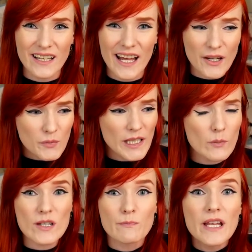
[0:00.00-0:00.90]
And I really
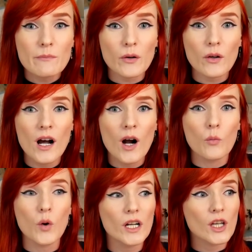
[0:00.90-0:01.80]
wish people
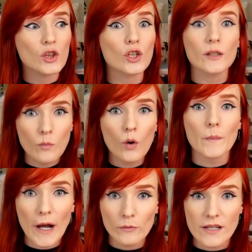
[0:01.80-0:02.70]
would learn more
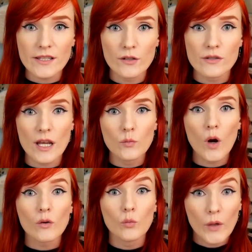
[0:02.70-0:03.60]
about rescues and
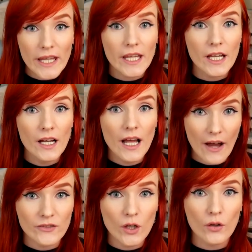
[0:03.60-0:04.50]
what we
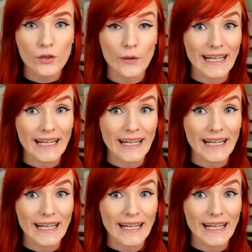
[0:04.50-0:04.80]
have to go through.